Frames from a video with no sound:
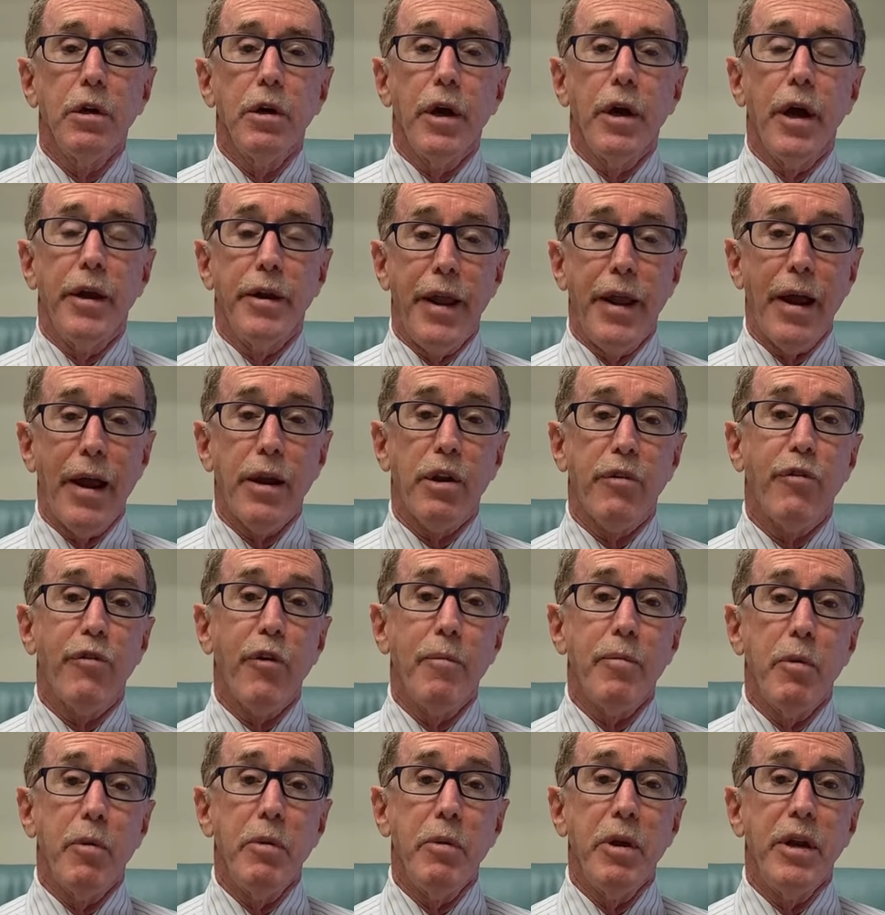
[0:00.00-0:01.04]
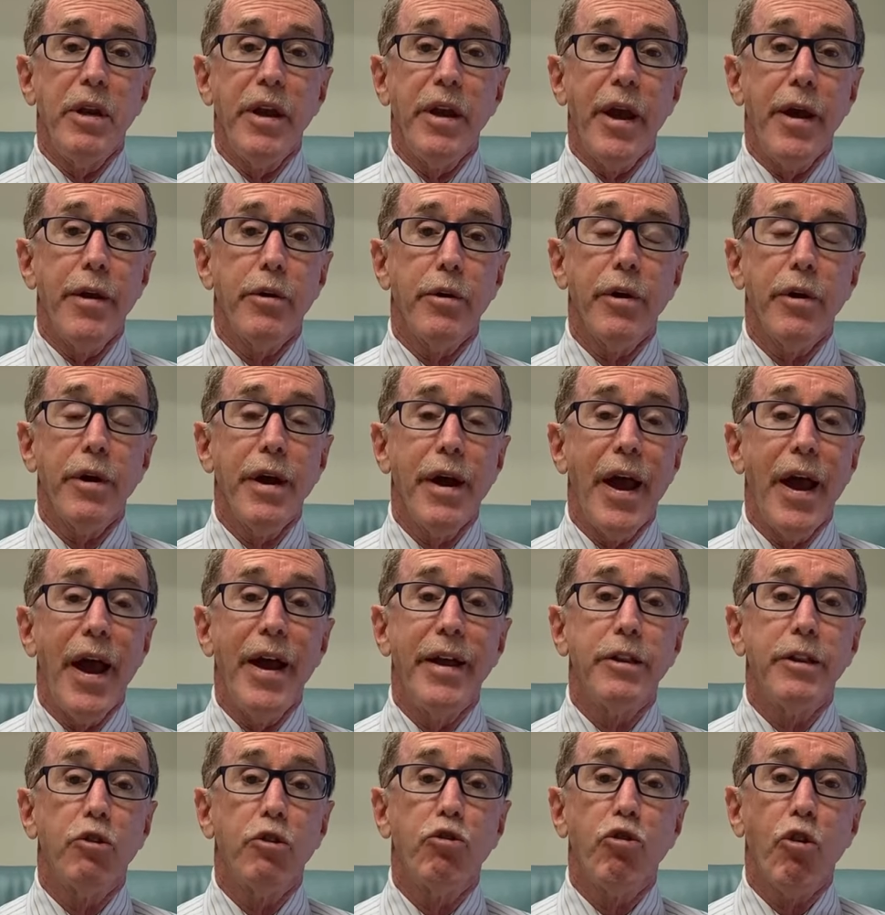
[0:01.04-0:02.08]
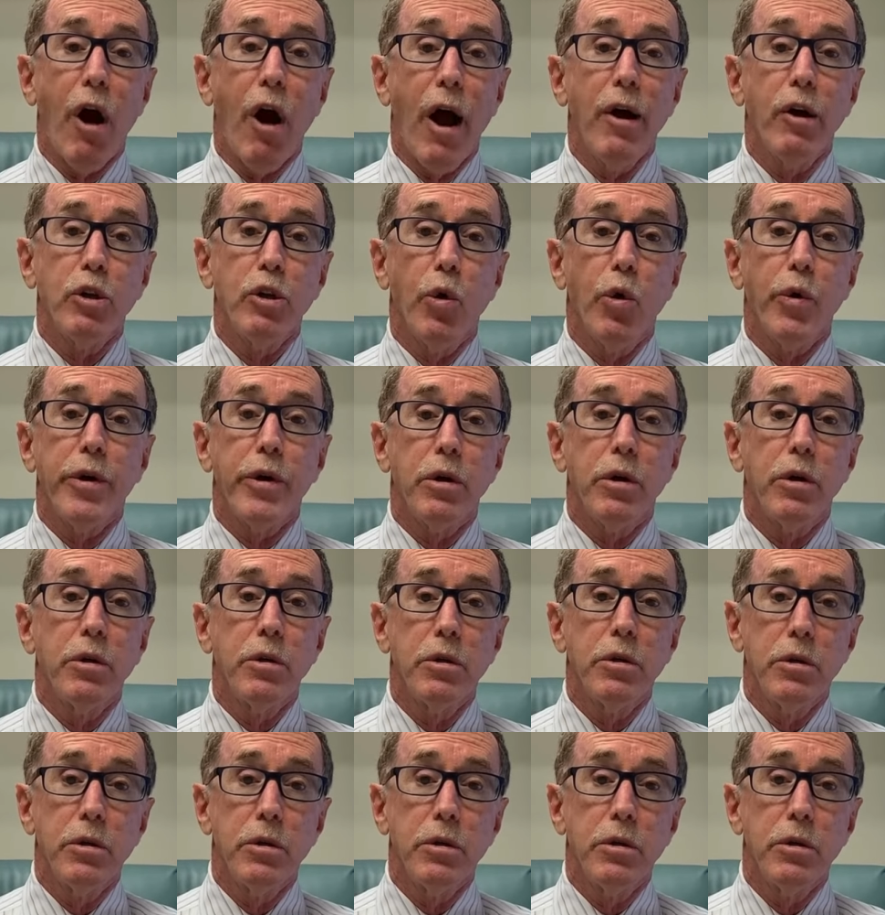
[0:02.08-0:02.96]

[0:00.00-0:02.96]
And that's from the mediator and the trial lawyer.